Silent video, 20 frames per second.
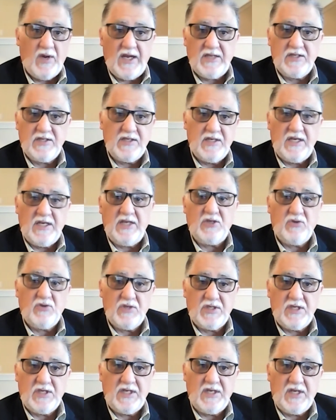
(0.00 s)
has
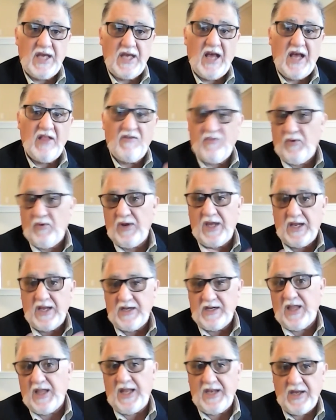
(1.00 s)
interest in California
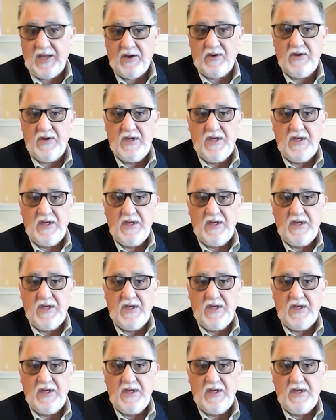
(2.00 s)
and Glendale.